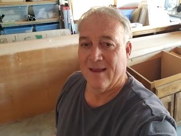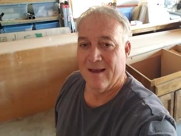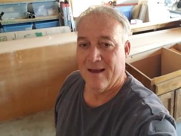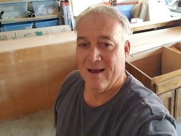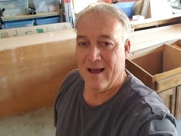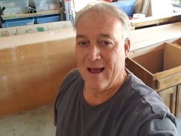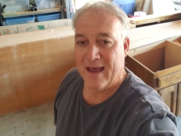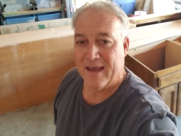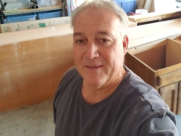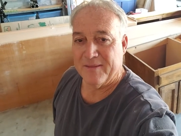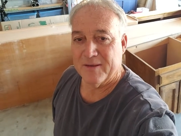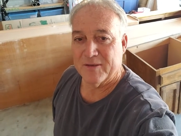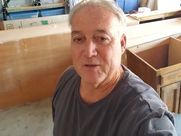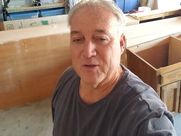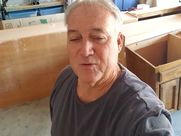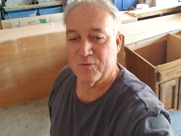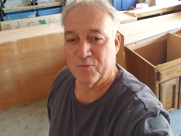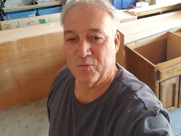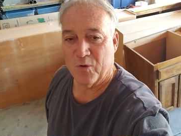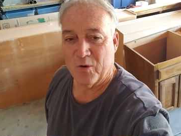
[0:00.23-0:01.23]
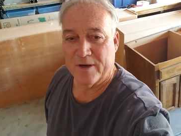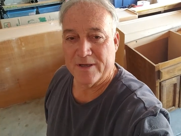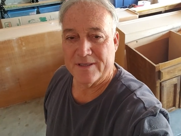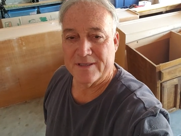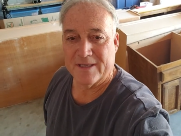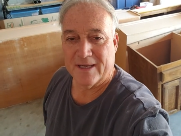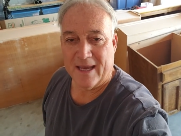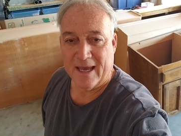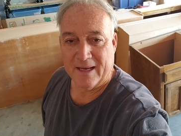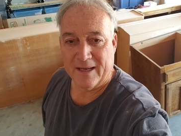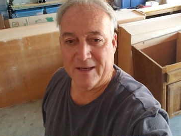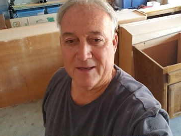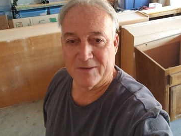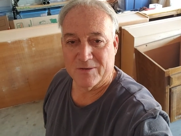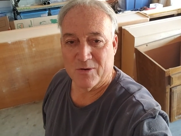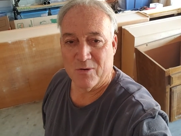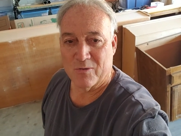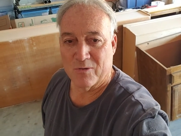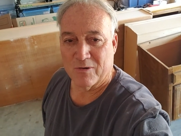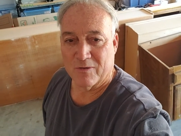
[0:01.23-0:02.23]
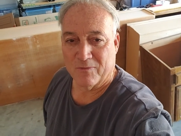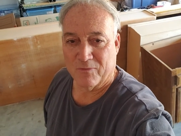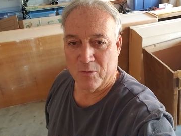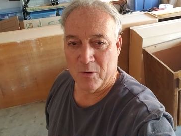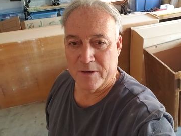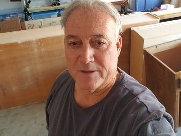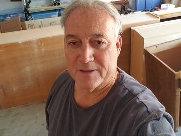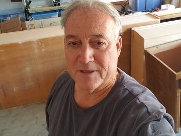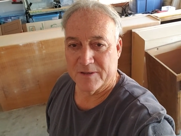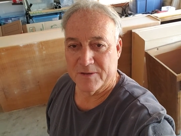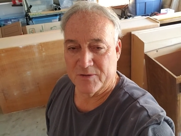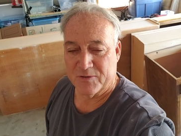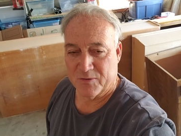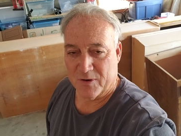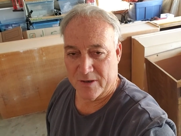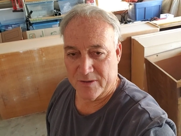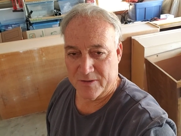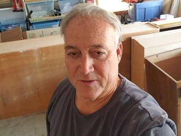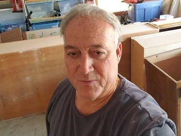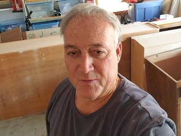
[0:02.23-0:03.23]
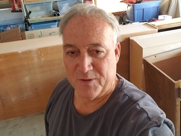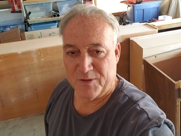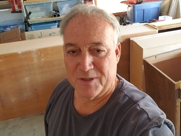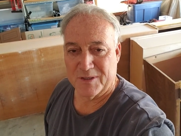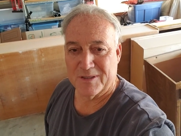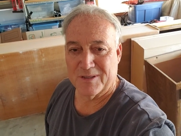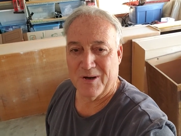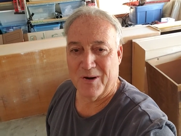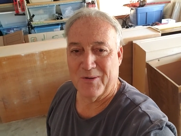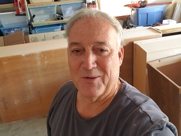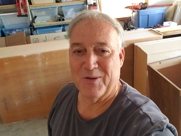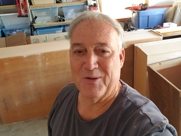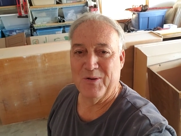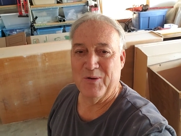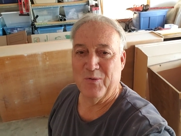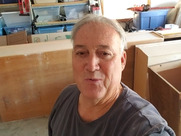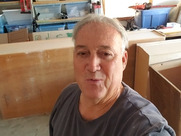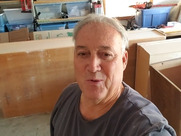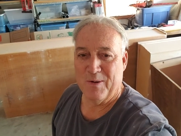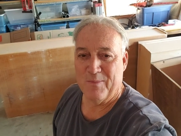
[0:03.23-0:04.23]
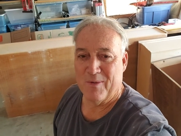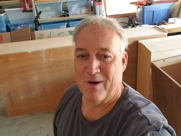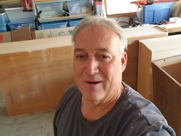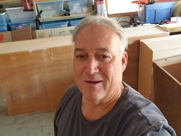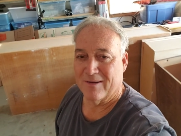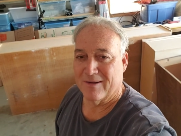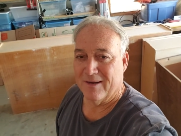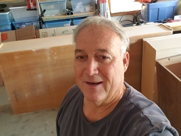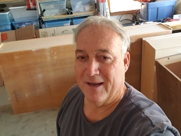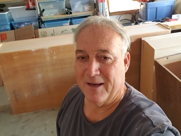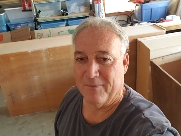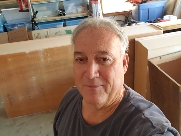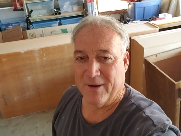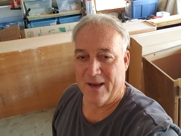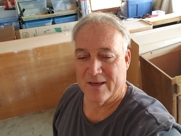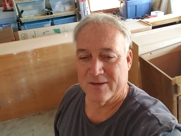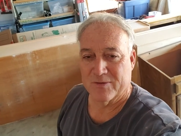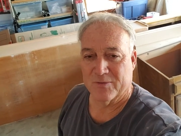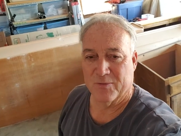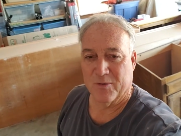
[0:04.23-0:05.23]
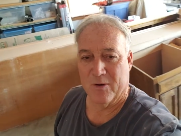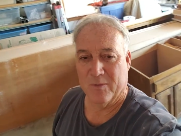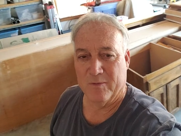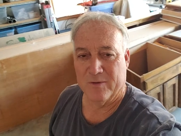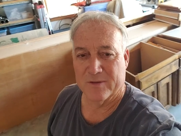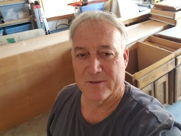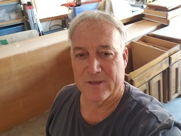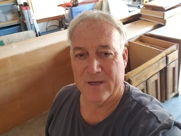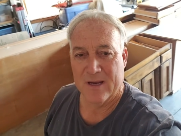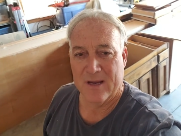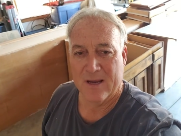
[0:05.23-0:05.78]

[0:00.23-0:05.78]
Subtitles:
Hi, this is Royce Eddings, owner of Royce Construction. We just started a new remodel today in Paso Robles.